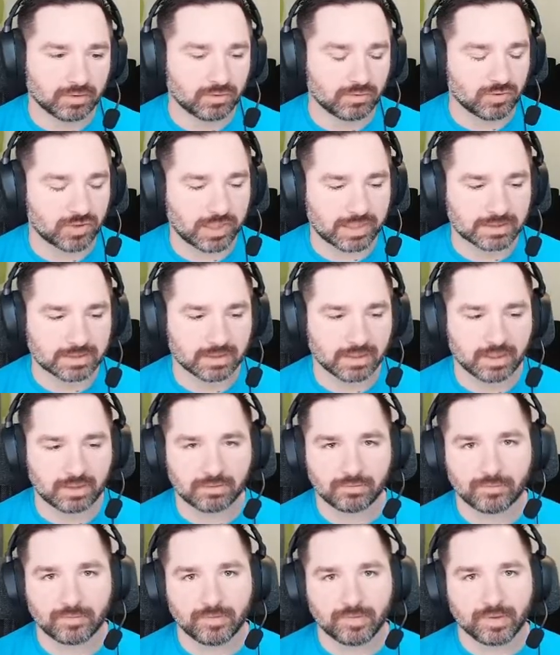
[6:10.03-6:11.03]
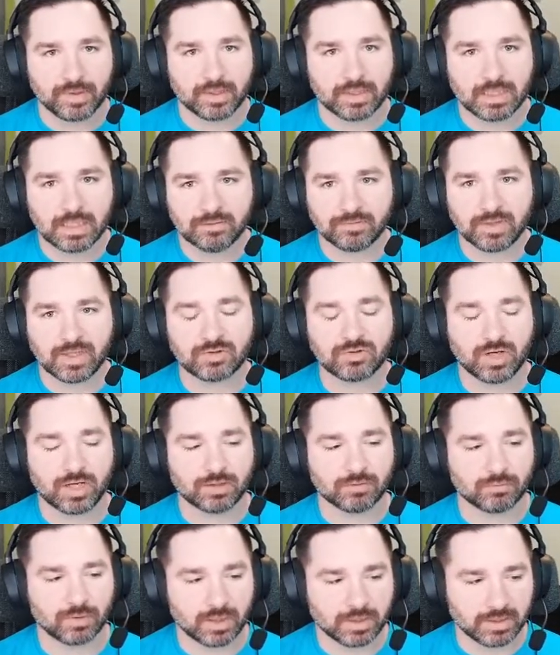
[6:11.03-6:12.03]
who checks it out, if they try
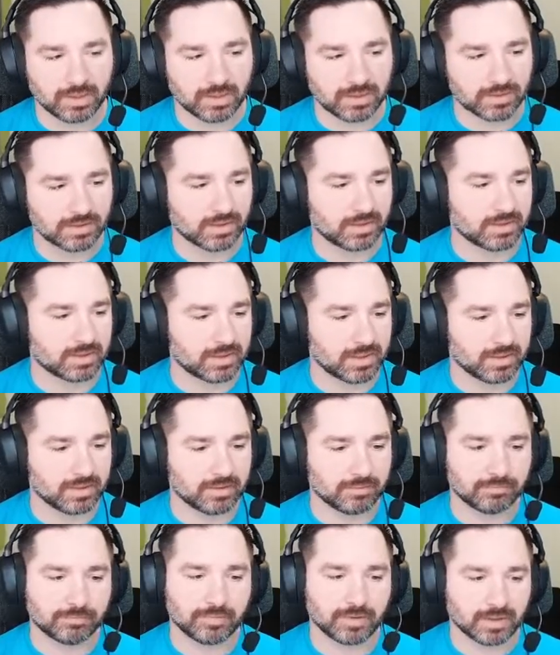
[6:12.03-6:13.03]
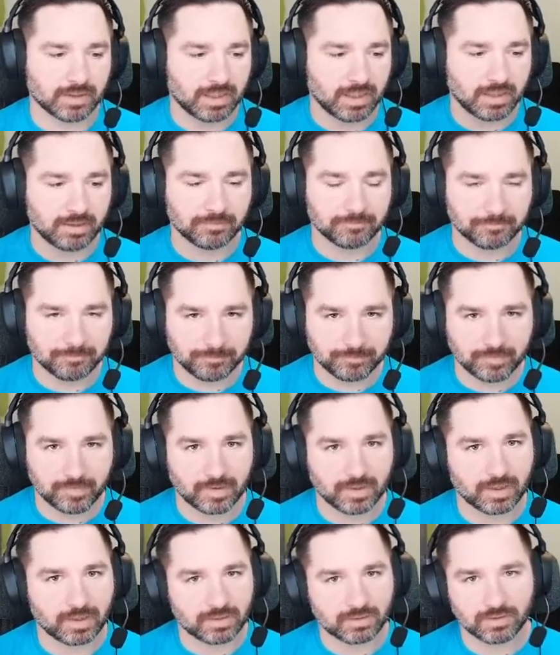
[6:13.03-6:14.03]
to run it, it's going to tell them like, hey,
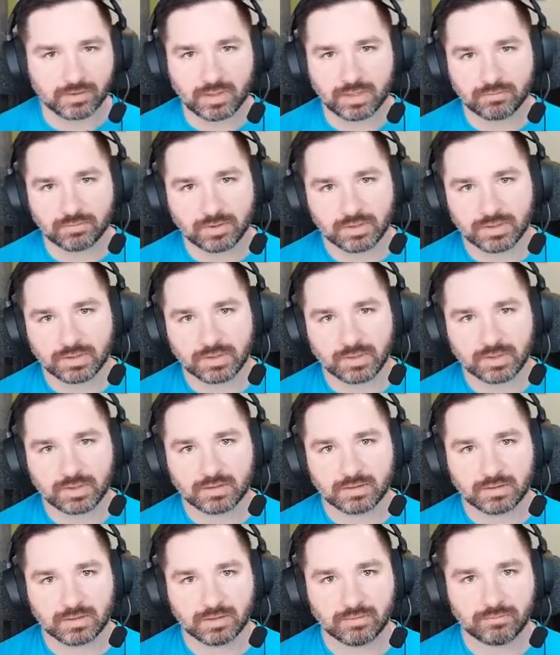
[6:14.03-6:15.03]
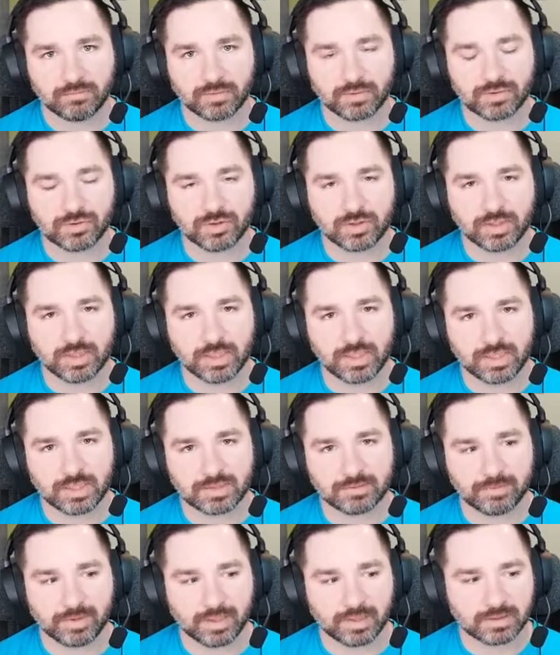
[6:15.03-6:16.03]
you're not running the version that I
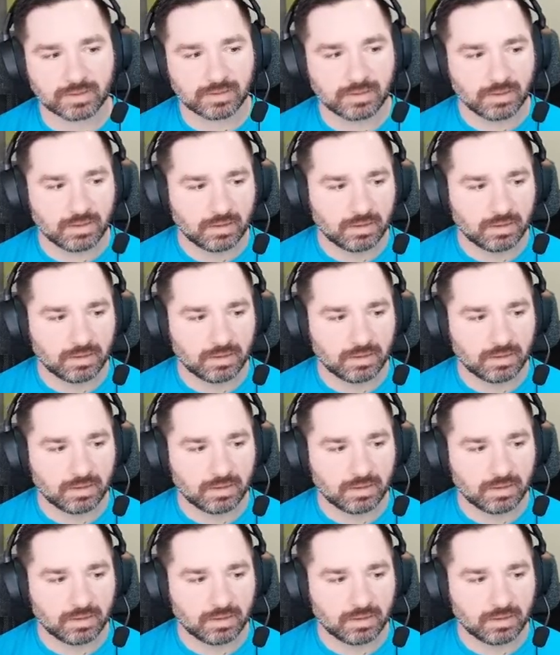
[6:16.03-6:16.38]
expect.